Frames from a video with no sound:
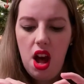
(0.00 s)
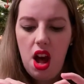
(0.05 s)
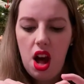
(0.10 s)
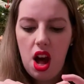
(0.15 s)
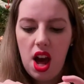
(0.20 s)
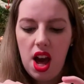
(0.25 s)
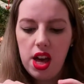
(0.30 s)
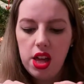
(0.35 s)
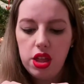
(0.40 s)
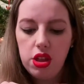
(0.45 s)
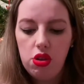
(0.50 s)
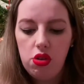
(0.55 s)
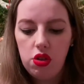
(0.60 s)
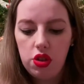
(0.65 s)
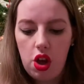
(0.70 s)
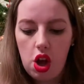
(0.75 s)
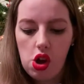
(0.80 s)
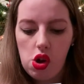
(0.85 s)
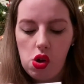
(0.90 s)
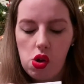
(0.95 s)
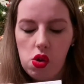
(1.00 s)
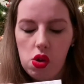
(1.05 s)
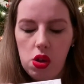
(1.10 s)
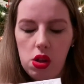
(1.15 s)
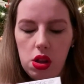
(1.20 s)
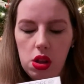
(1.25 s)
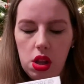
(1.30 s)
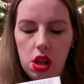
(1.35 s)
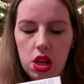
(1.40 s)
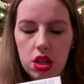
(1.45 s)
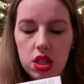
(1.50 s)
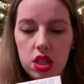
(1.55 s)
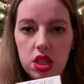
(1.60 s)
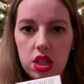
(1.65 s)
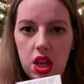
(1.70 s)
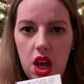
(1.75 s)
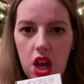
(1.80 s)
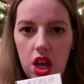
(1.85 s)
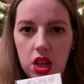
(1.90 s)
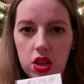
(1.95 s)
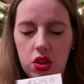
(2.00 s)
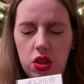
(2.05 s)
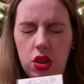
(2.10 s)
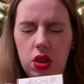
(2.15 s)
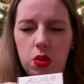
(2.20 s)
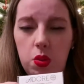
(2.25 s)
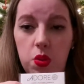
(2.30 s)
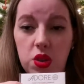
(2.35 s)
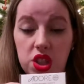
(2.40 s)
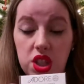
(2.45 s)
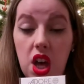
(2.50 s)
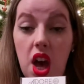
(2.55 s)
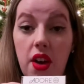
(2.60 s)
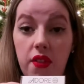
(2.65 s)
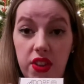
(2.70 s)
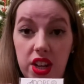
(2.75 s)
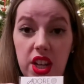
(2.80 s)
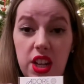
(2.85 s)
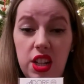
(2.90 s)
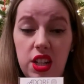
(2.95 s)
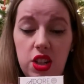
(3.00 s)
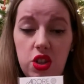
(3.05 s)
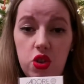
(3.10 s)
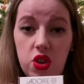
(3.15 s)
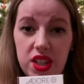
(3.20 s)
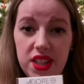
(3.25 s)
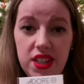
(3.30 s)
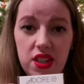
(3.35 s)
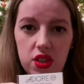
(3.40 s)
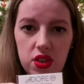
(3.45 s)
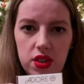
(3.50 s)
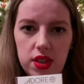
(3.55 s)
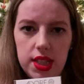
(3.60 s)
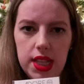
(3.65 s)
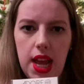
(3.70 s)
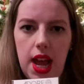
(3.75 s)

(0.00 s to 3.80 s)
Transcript: I thought the whole circle was covered in crystals,